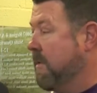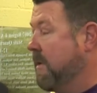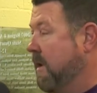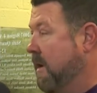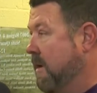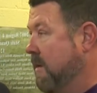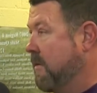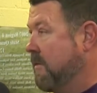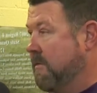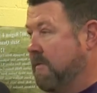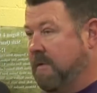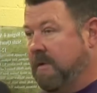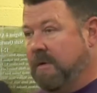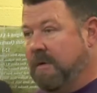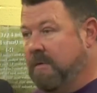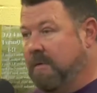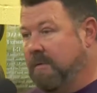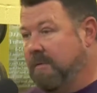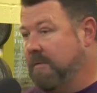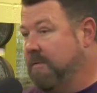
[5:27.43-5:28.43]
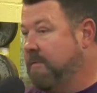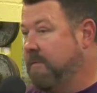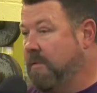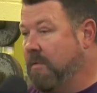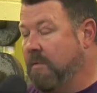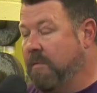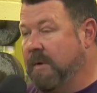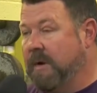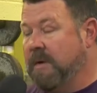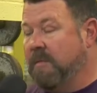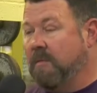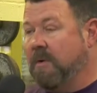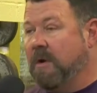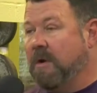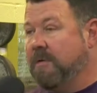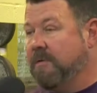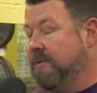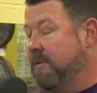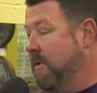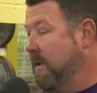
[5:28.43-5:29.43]
and they just, it was a 4-man
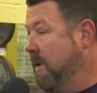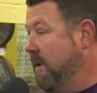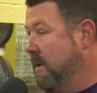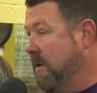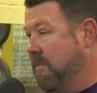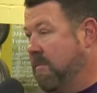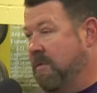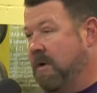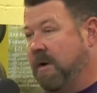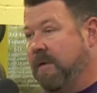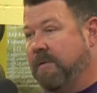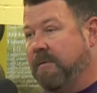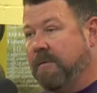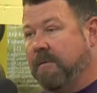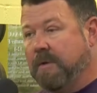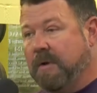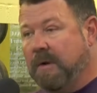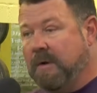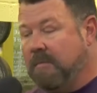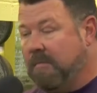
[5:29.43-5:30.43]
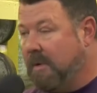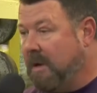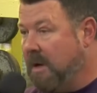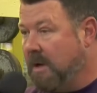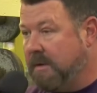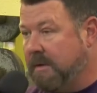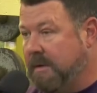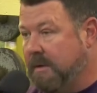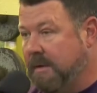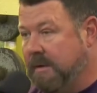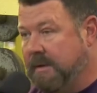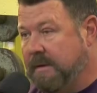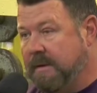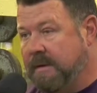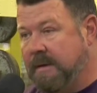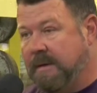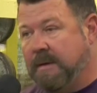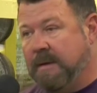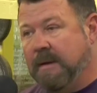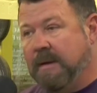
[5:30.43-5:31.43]
rush, and he come right through there and blocked it.
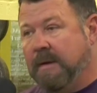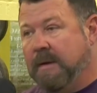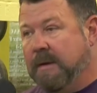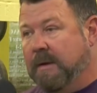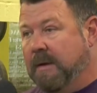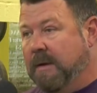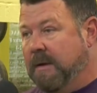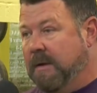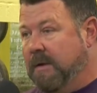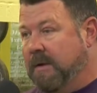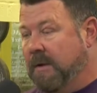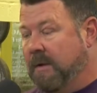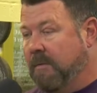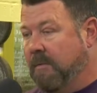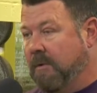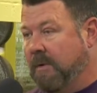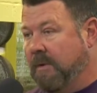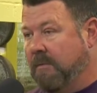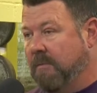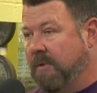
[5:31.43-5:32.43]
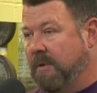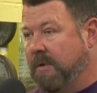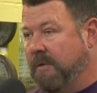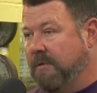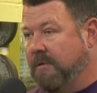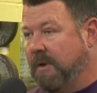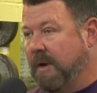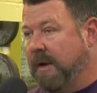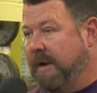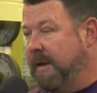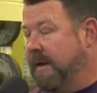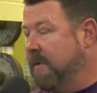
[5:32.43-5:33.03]
And we just got to